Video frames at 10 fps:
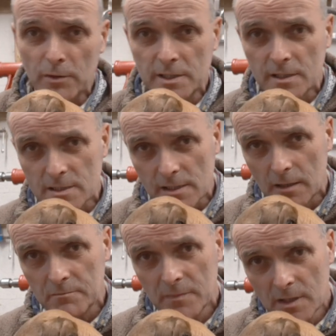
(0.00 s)
He does,
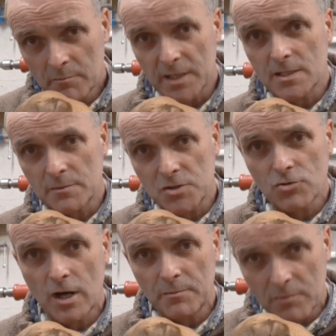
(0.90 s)
picks up
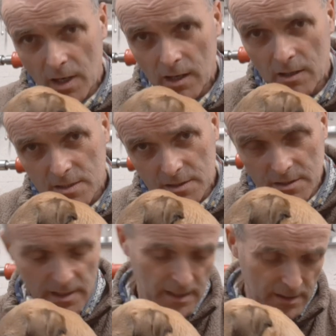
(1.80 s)
scrap cars
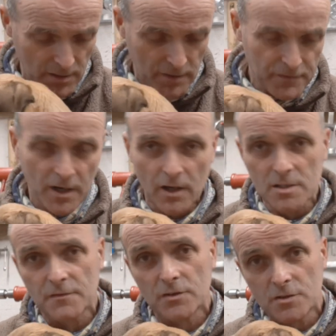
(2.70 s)
and end-of-life
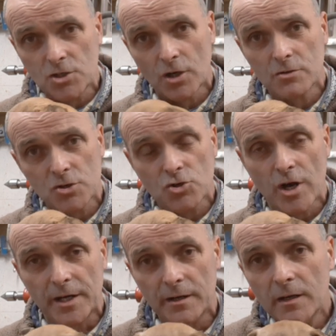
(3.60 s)
cars for Charles
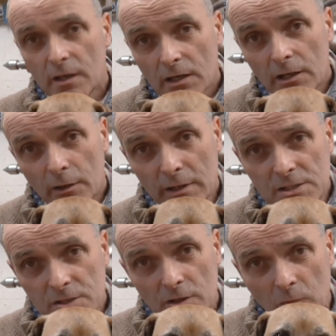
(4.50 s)
Trent. No, he's
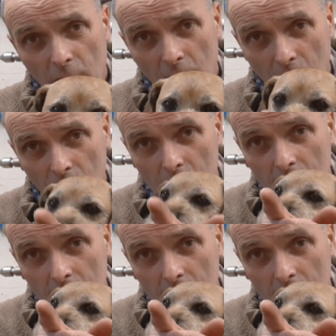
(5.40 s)
doing well.